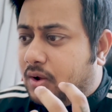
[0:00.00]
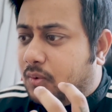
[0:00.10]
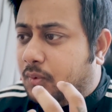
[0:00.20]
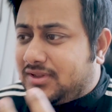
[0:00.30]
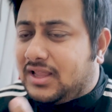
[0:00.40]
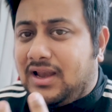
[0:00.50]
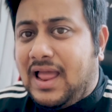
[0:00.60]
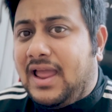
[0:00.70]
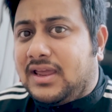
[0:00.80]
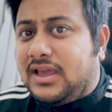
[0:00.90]
what they
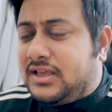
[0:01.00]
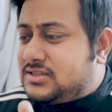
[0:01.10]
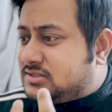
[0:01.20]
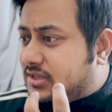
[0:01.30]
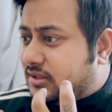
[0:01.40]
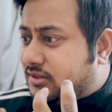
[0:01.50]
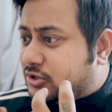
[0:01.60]
lack is the